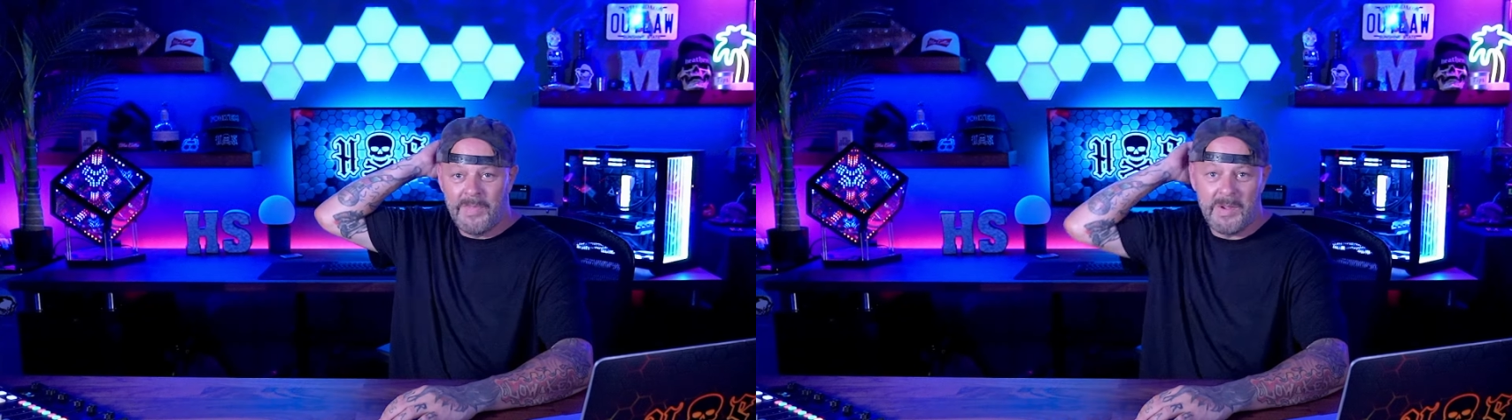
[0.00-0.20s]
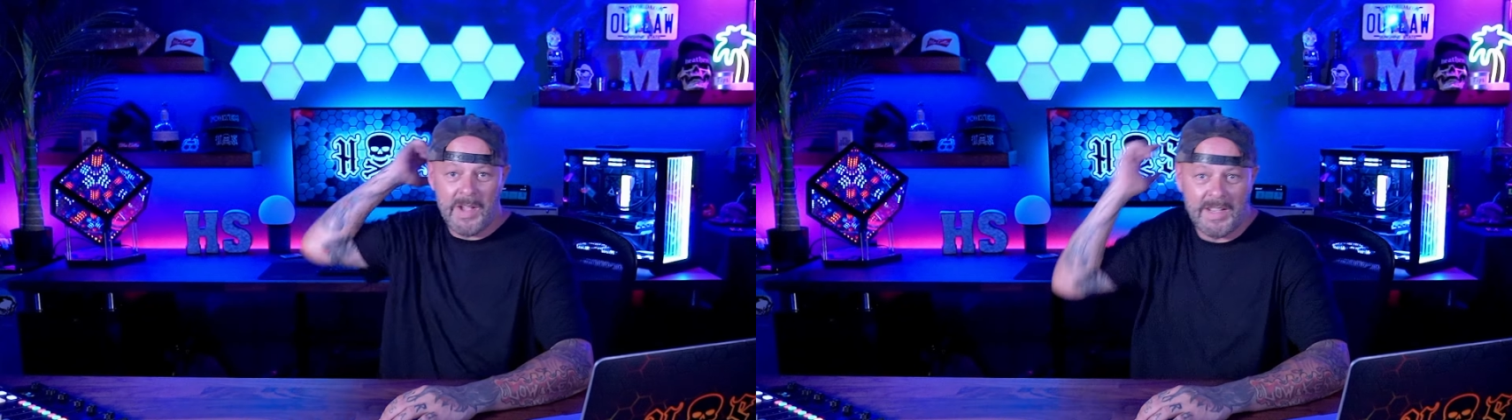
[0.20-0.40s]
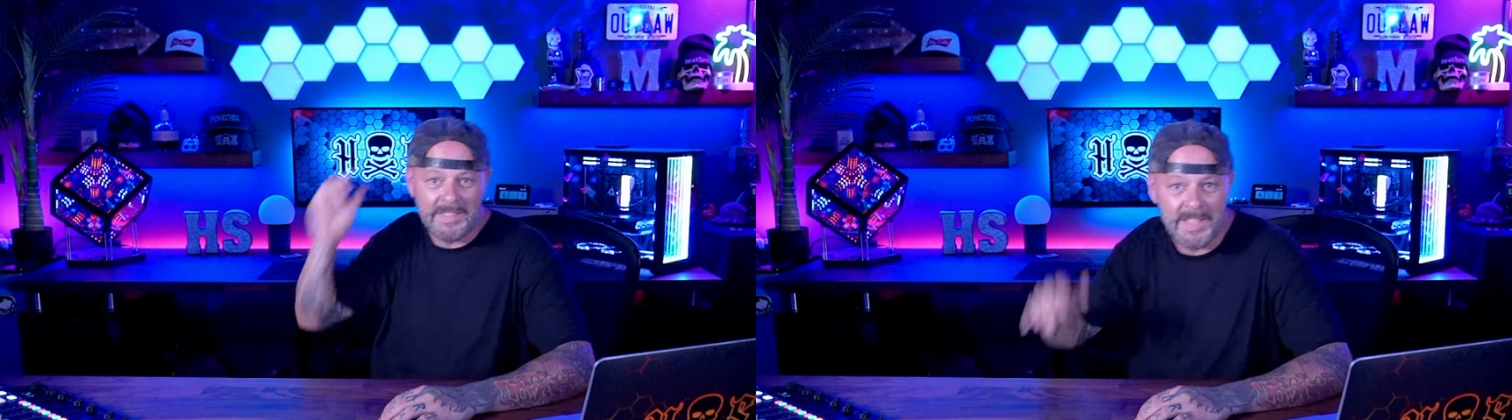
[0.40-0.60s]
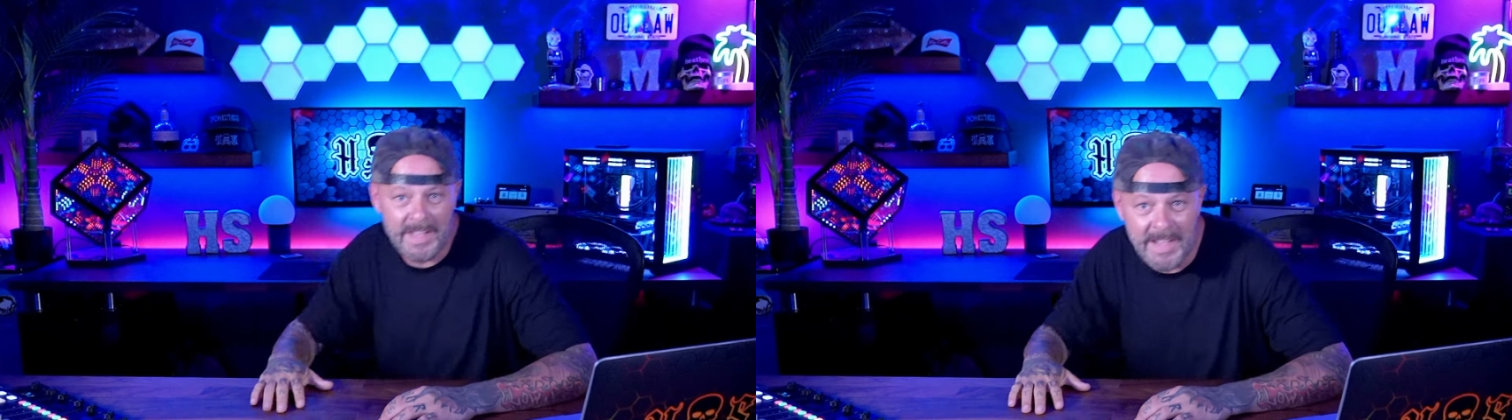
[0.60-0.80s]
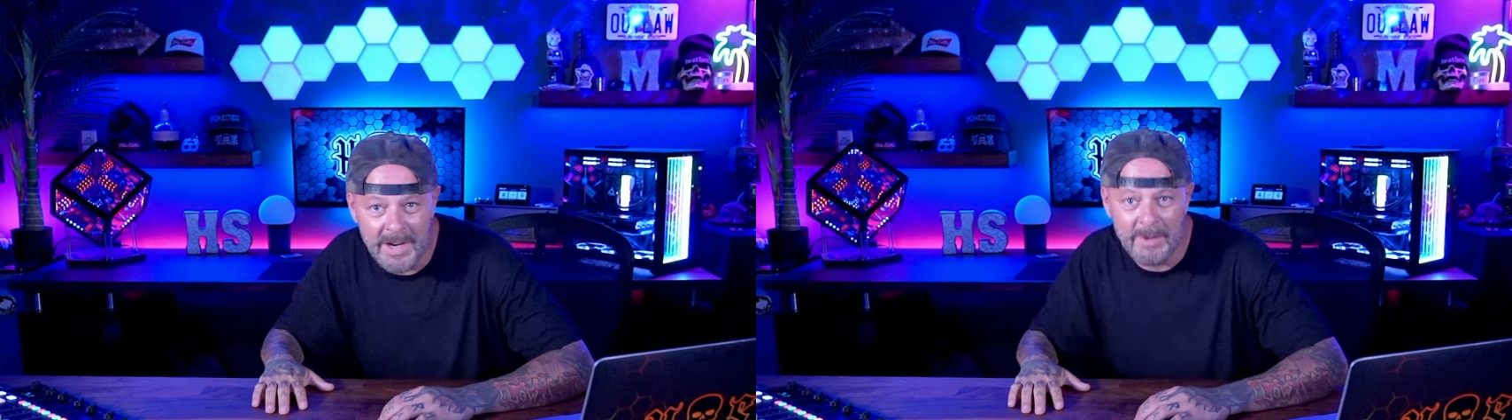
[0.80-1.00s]
You guys
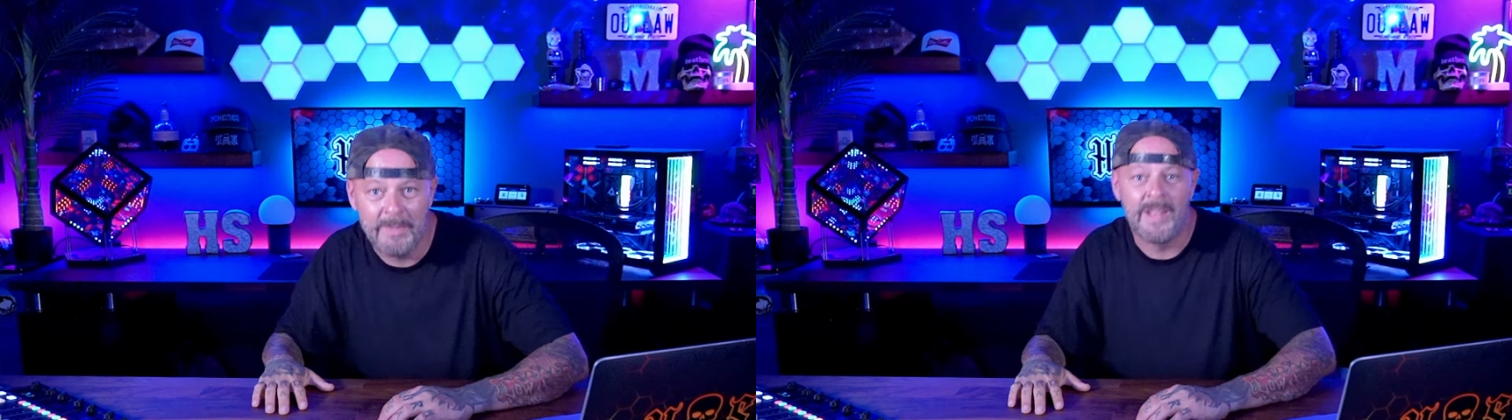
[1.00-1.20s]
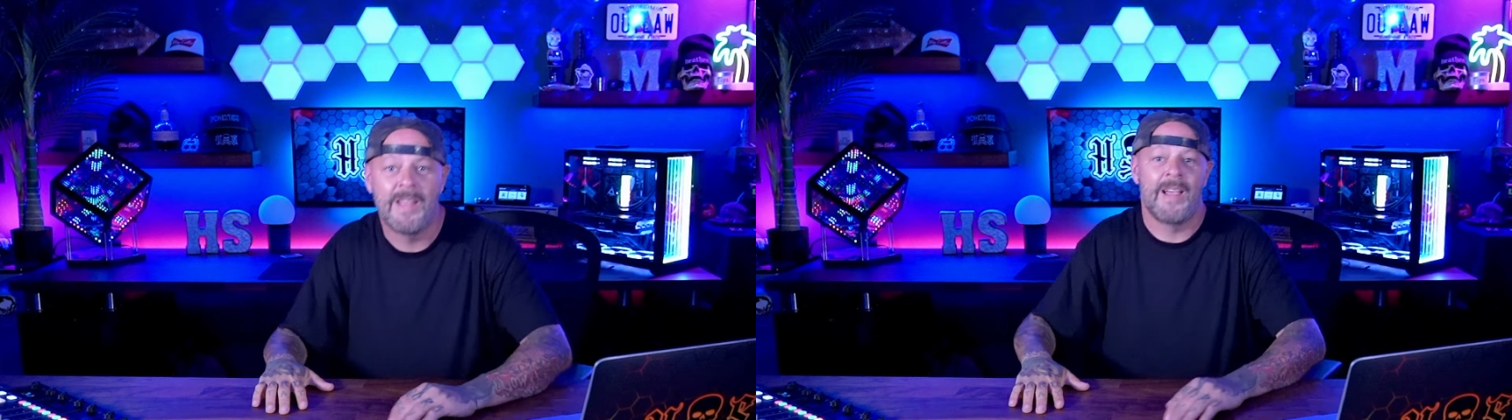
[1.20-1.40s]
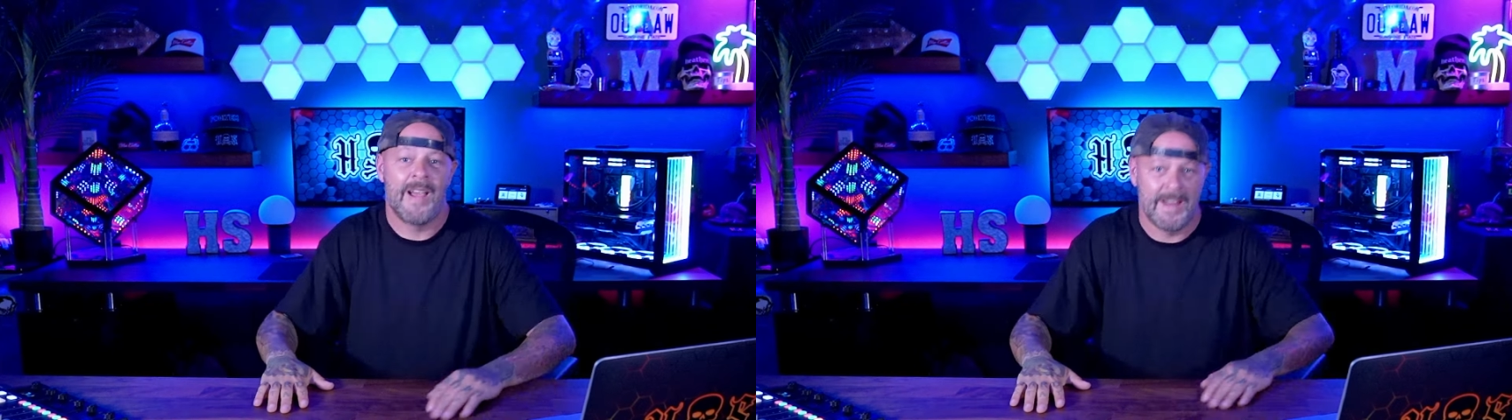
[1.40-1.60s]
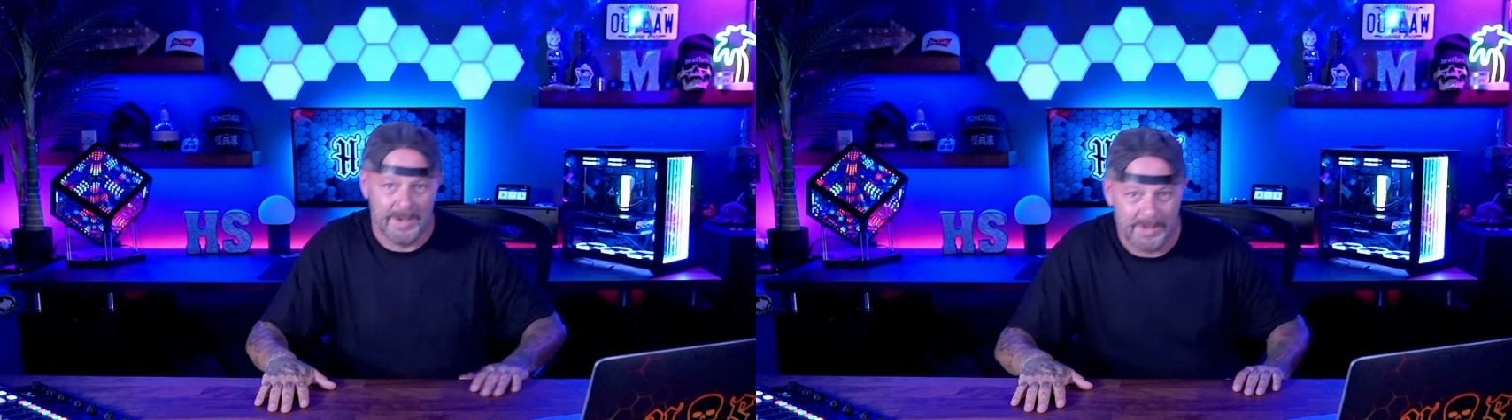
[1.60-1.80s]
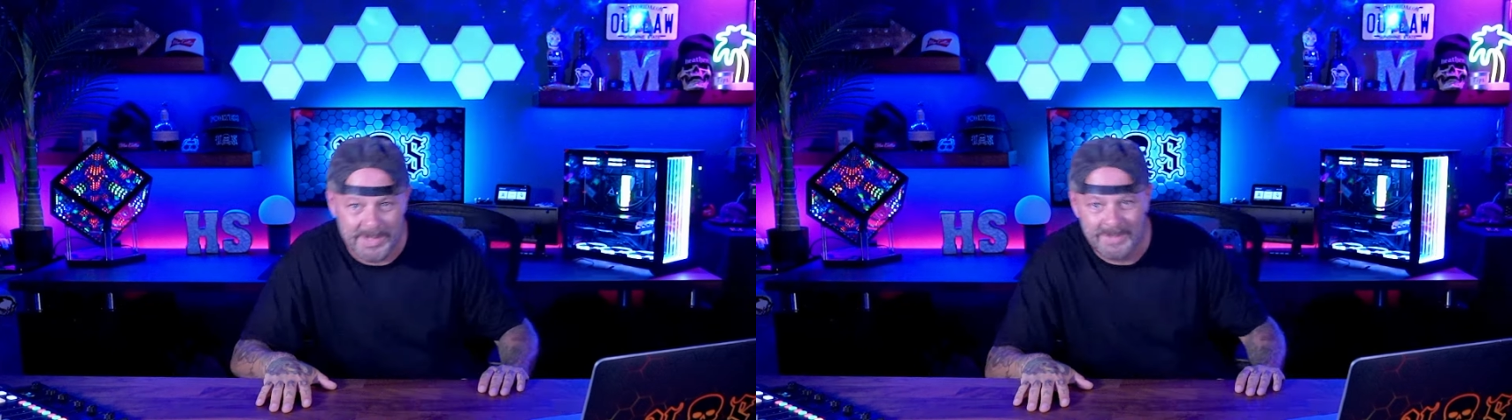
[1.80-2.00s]
take care.
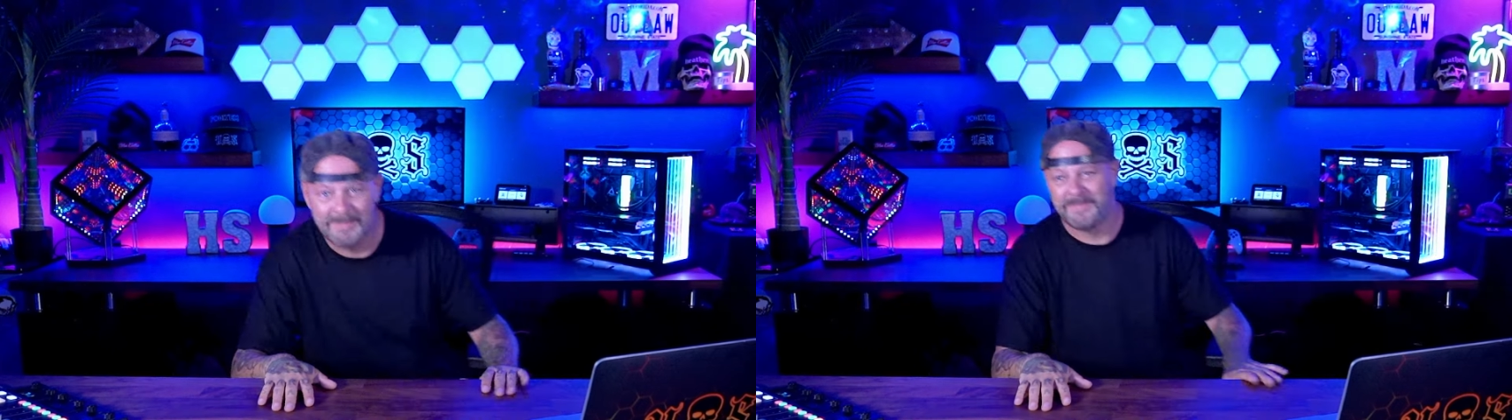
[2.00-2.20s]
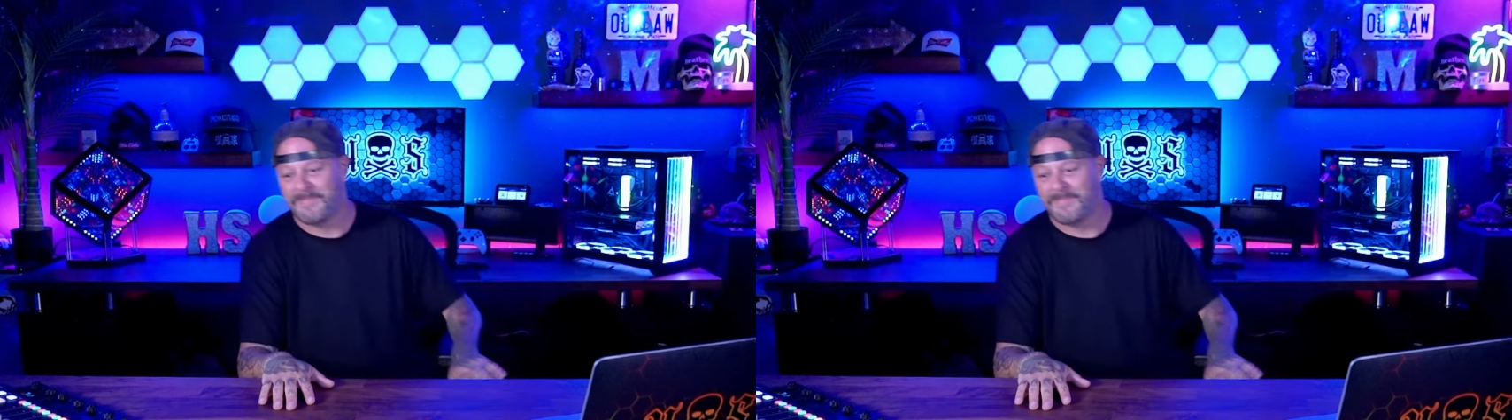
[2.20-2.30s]
Adios.